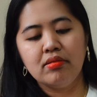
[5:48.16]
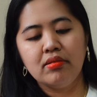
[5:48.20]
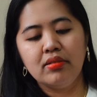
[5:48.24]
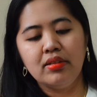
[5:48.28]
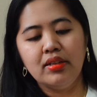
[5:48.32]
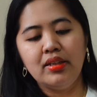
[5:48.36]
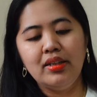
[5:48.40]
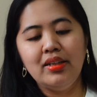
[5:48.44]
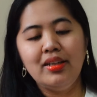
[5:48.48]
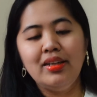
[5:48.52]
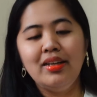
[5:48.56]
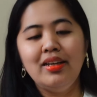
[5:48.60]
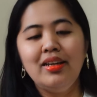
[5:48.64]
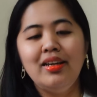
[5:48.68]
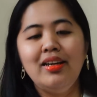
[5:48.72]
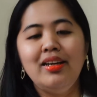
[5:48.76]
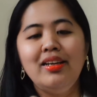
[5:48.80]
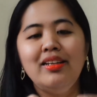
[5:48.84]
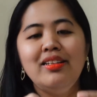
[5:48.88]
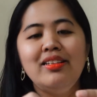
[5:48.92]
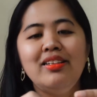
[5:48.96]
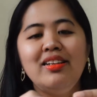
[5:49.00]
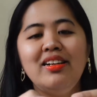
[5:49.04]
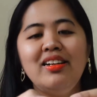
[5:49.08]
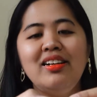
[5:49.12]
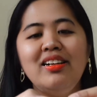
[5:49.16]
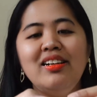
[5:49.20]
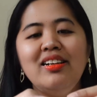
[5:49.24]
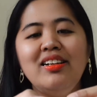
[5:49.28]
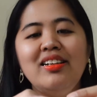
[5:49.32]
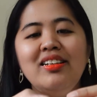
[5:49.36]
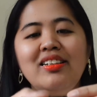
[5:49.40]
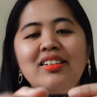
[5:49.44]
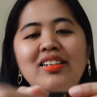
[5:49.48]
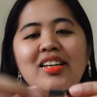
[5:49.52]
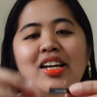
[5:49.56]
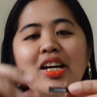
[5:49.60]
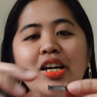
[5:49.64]
Okay,
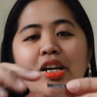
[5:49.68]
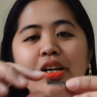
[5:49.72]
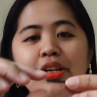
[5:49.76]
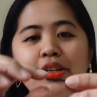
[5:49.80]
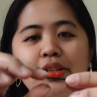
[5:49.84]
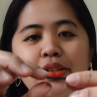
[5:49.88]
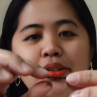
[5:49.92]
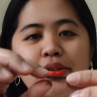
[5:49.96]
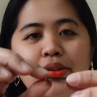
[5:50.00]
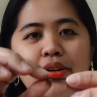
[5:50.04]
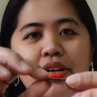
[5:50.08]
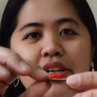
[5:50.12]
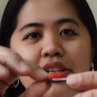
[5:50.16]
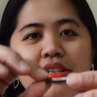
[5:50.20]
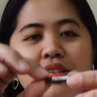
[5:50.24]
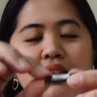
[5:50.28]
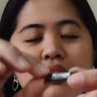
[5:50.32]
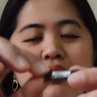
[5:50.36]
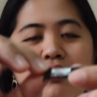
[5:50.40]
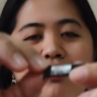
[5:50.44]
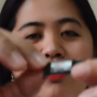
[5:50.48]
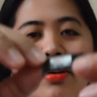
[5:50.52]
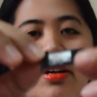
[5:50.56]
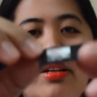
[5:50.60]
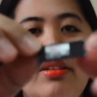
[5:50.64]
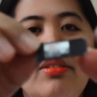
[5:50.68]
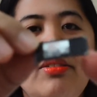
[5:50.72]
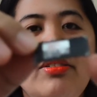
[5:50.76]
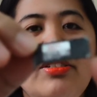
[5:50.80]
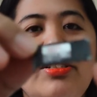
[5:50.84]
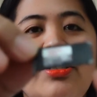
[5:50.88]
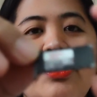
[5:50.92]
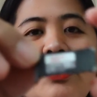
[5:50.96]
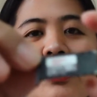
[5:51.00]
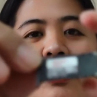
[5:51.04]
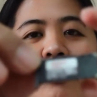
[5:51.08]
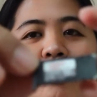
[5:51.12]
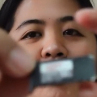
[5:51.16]
done. So I just follow the
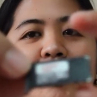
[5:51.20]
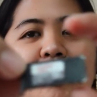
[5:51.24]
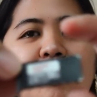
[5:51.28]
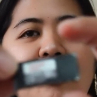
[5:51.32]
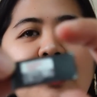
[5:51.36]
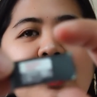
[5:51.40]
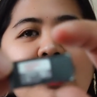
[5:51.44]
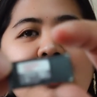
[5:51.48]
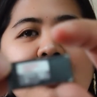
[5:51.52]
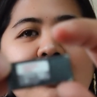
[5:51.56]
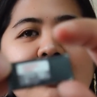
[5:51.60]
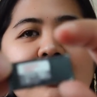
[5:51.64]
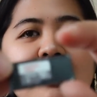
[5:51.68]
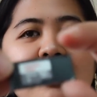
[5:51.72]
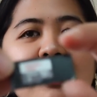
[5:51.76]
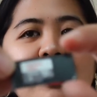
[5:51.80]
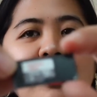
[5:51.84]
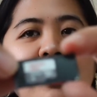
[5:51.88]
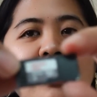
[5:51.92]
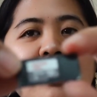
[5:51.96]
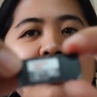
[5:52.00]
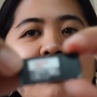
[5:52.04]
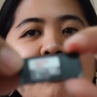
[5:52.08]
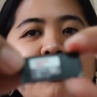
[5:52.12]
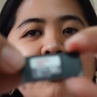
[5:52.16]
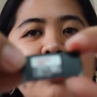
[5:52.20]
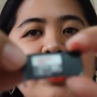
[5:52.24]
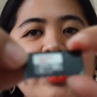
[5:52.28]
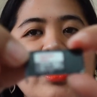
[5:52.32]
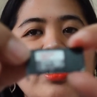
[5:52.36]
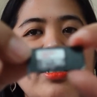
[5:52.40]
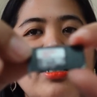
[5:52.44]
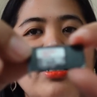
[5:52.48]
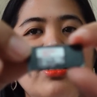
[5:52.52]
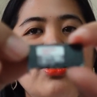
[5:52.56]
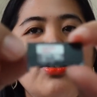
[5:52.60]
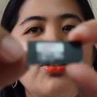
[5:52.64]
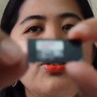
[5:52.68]
shape of it, then
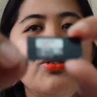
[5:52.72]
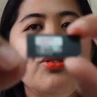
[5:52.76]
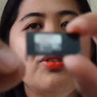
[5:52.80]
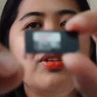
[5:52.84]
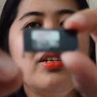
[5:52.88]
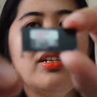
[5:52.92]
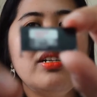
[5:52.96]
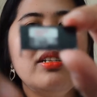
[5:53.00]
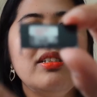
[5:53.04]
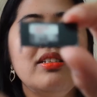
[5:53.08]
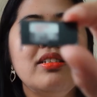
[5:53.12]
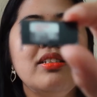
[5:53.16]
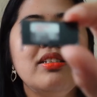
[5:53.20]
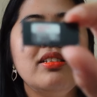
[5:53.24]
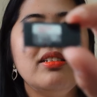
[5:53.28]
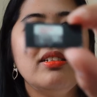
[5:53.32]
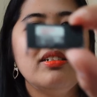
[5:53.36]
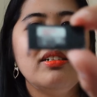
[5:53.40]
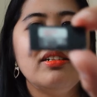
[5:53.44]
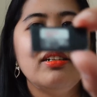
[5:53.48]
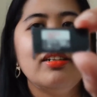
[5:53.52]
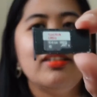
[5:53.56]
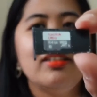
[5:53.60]
ready to insert.